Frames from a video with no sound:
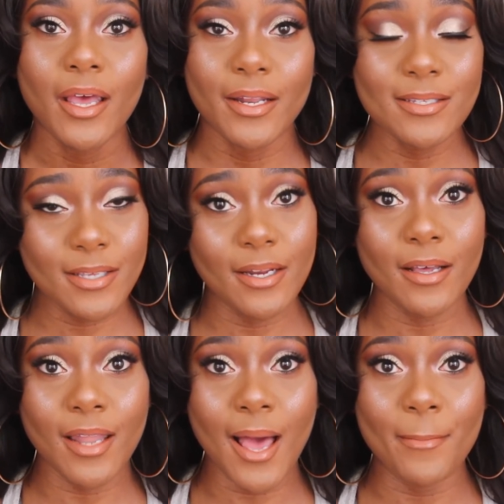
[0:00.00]
It is
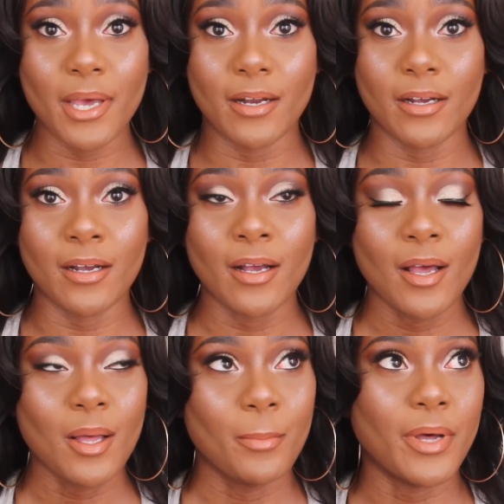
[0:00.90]
getting a lot better,
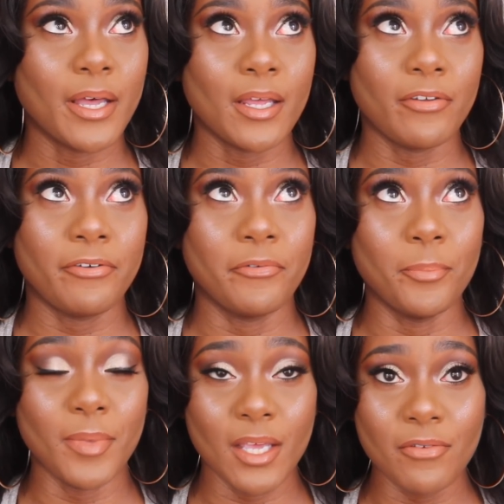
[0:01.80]
but
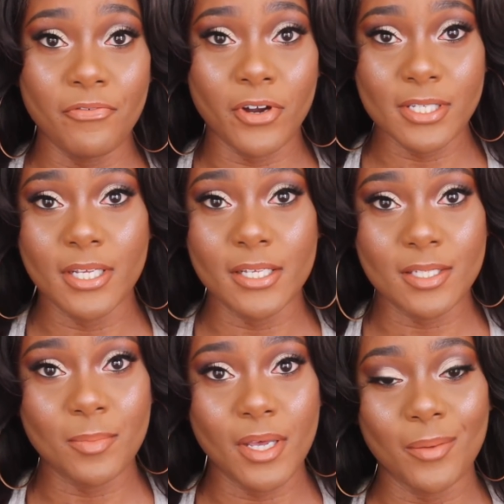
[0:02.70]
me first getting
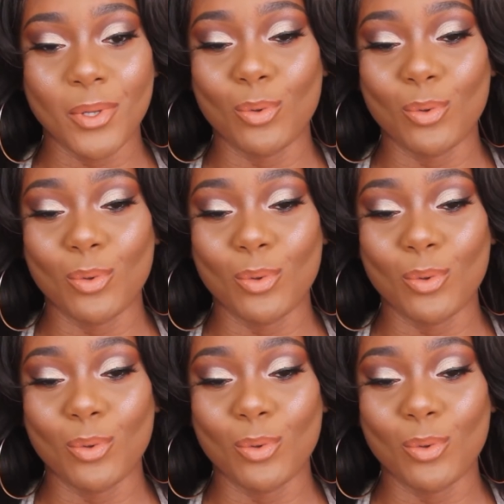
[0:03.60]
into makeup,